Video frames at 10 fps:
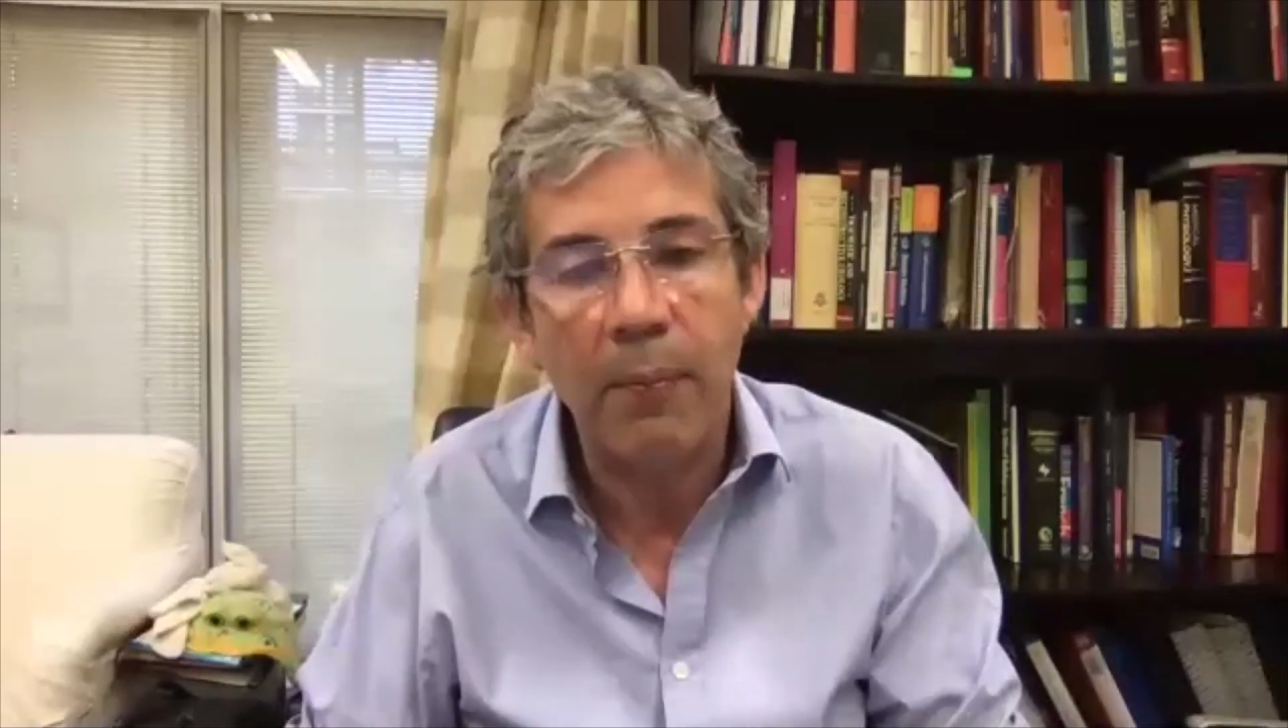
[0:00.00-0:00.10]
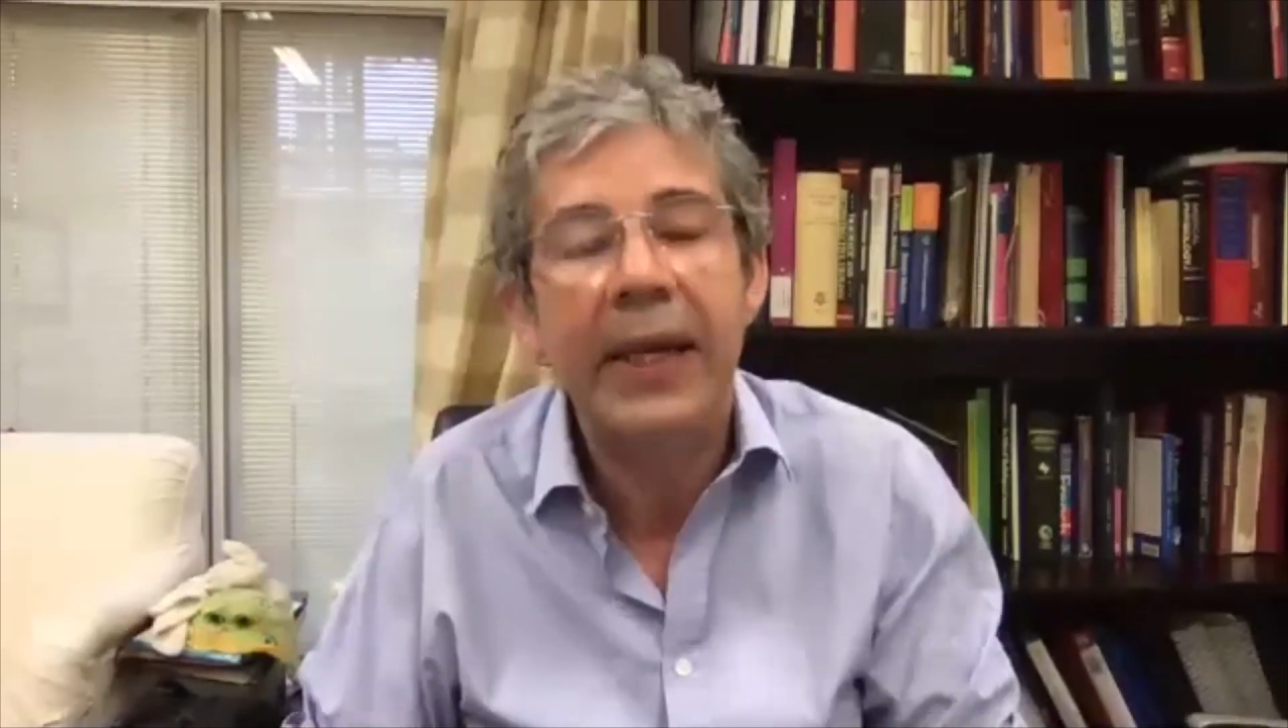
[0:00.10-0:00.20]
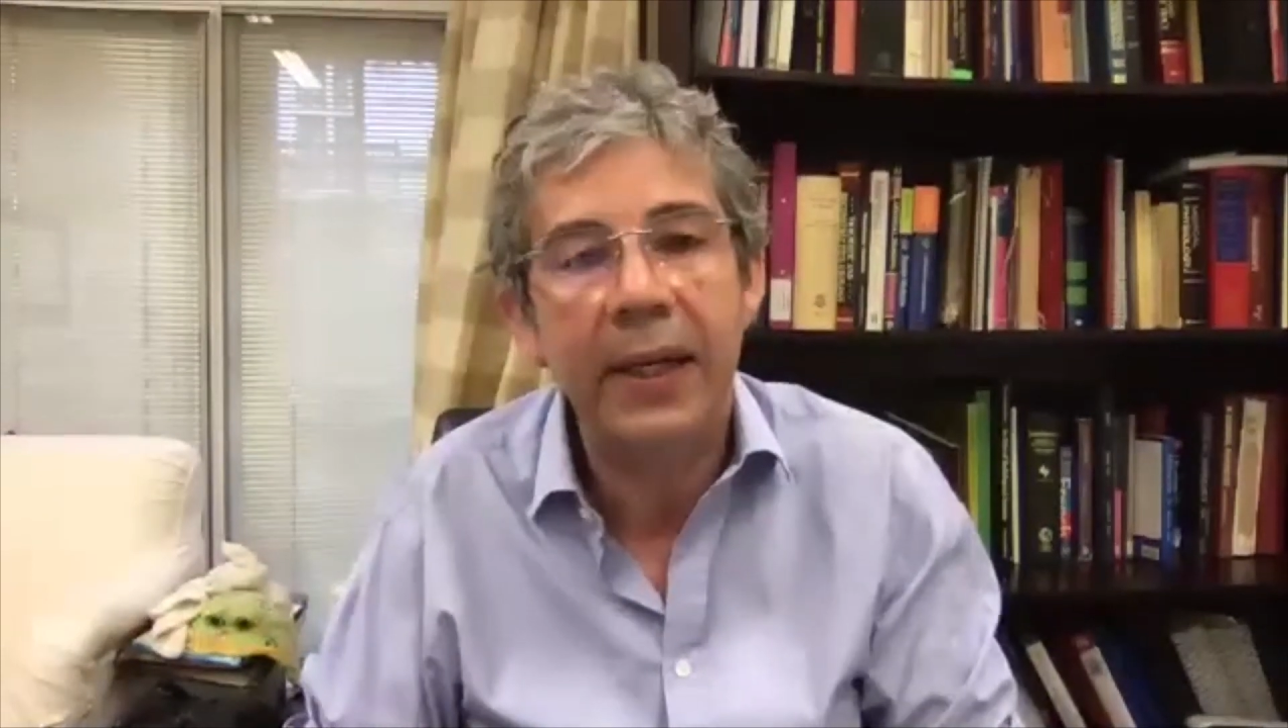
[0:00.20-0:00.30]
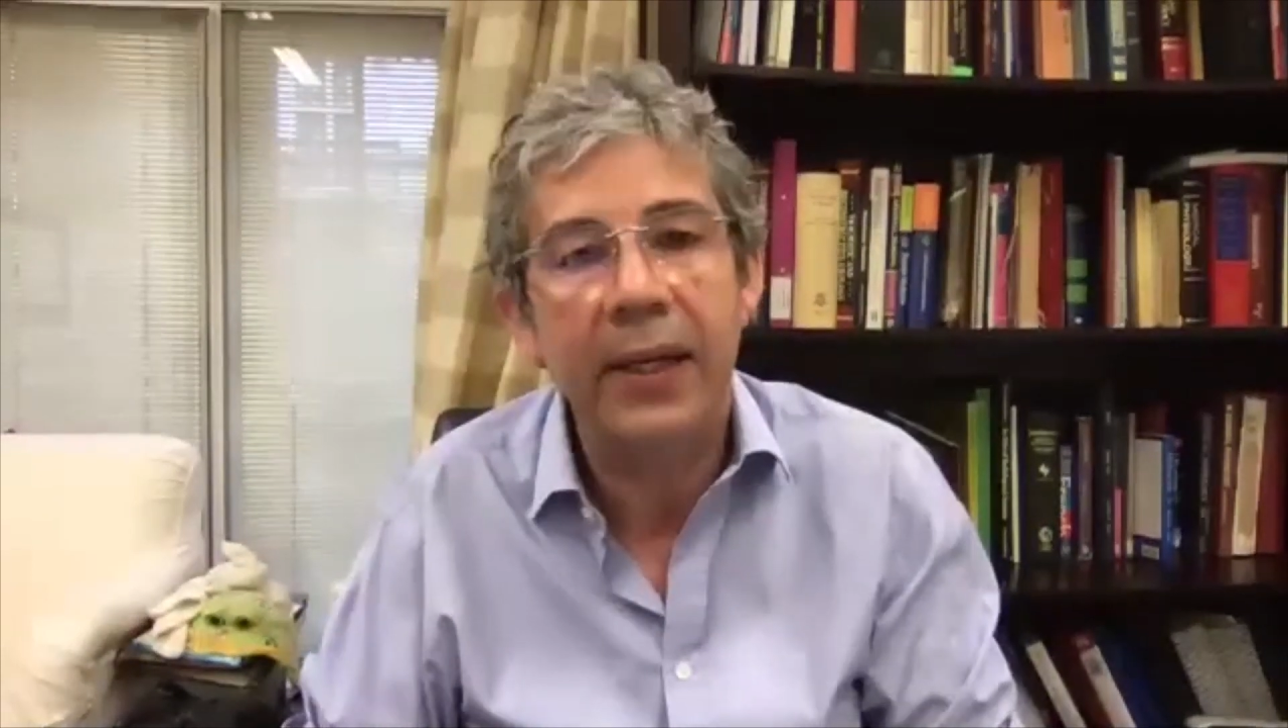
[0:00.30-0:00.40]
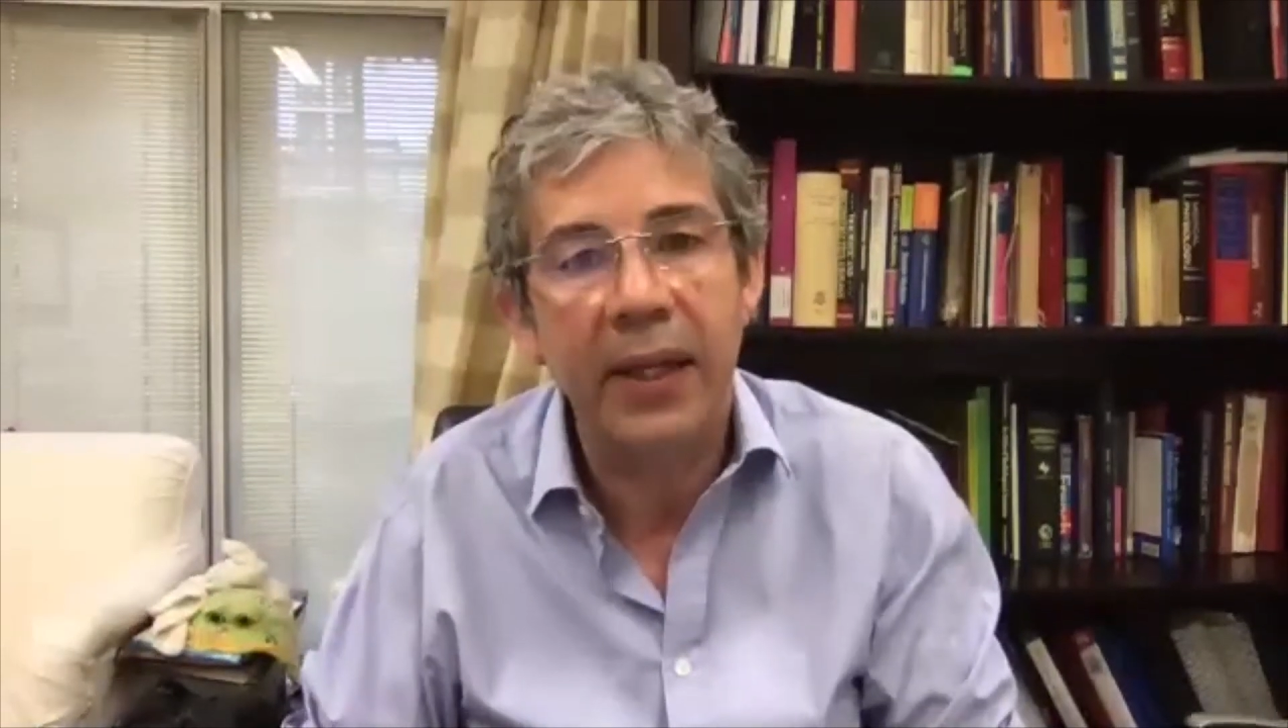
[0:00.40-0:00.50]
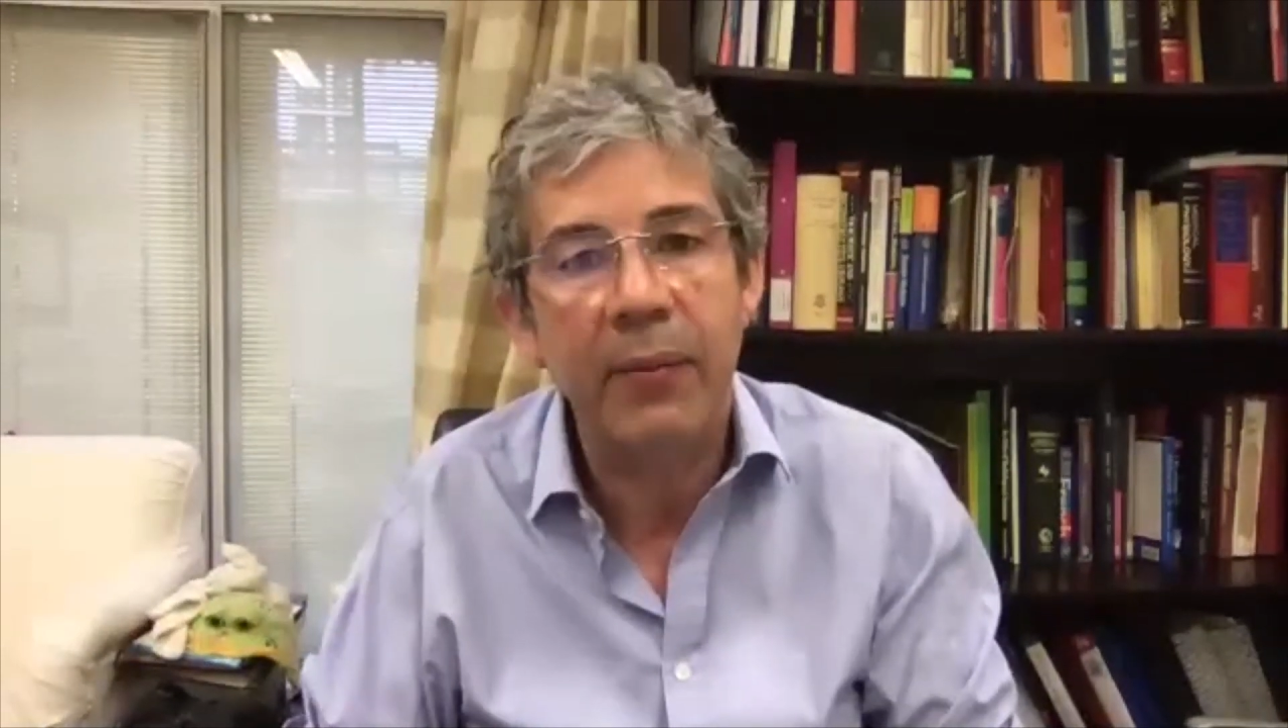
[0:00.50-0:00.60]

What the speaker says: blinkered at